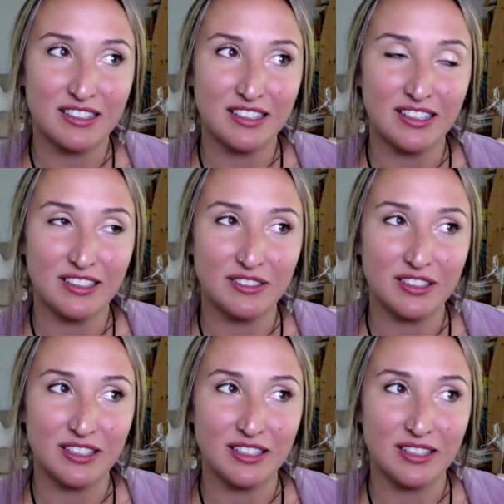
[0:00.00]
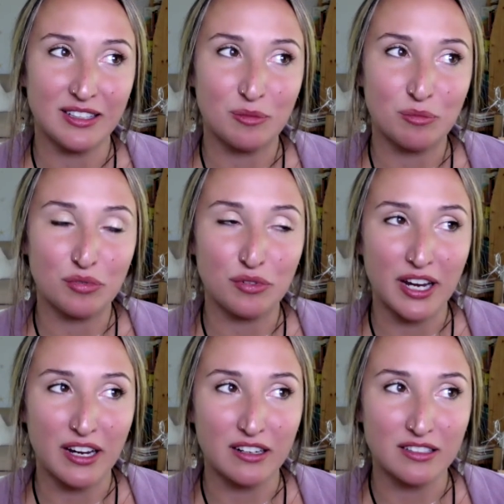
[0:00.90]
the
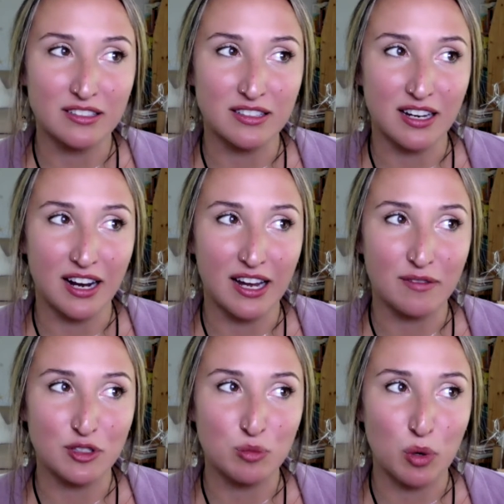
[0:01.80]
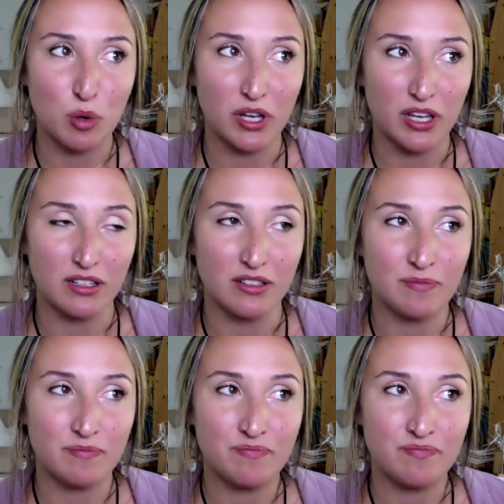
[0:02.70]
prayers that I have
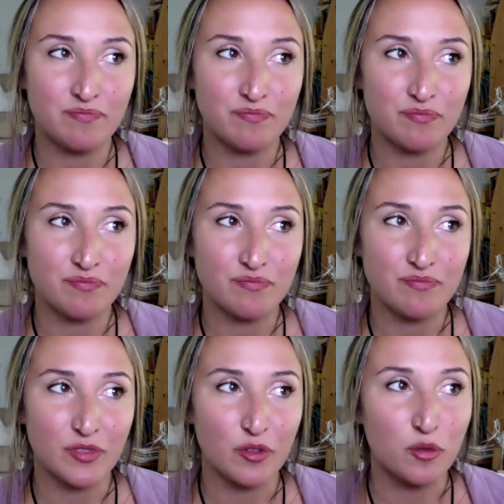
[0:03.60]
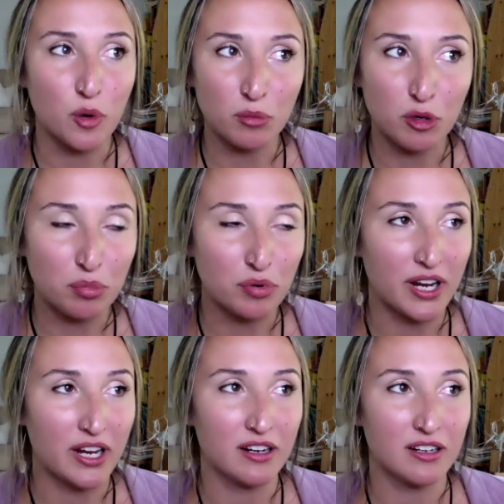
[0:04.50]
spoken, formal
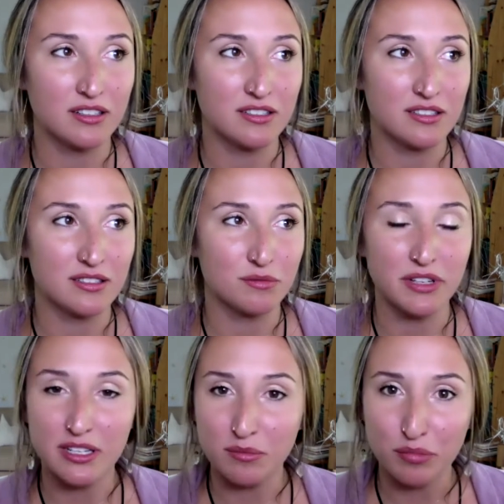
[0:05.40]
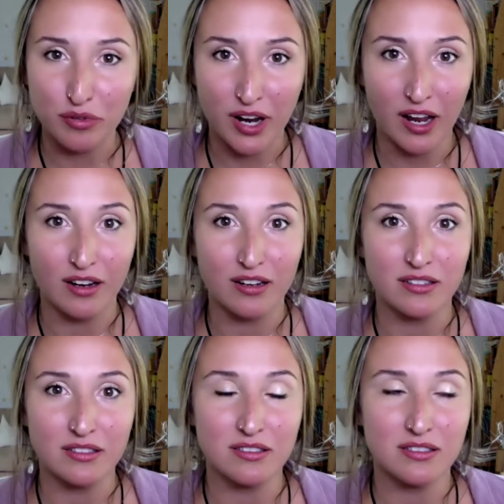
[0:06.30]
prayers, written
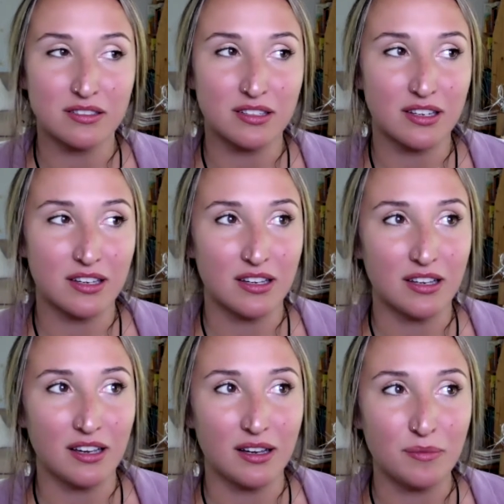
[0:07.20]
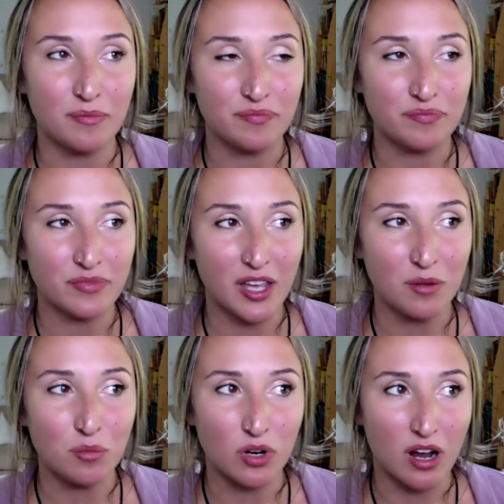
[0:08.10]
prayers, and
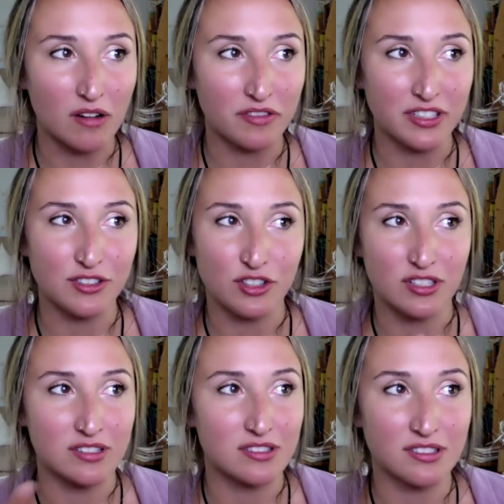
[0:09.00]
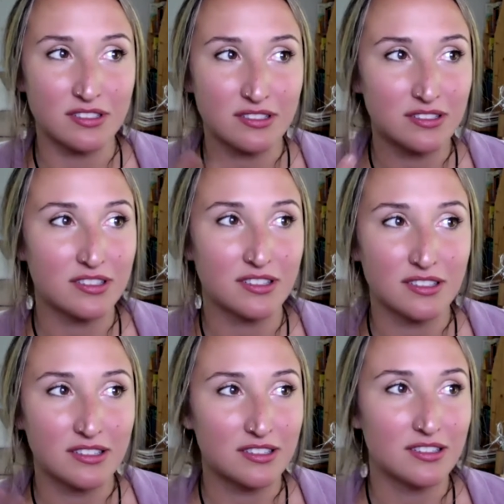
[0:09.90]
more often just
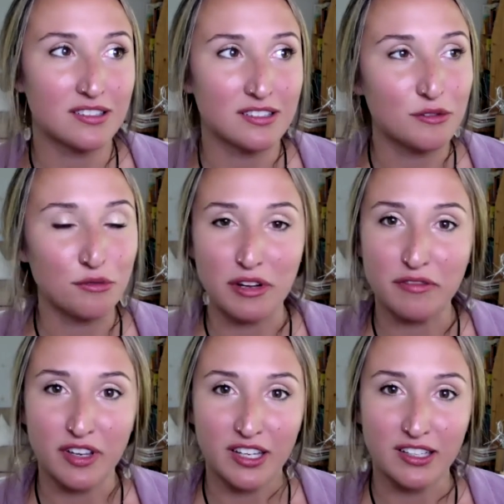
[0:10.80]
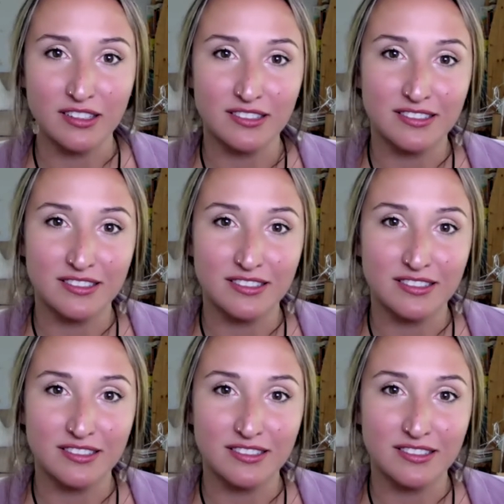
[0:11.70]
riffing.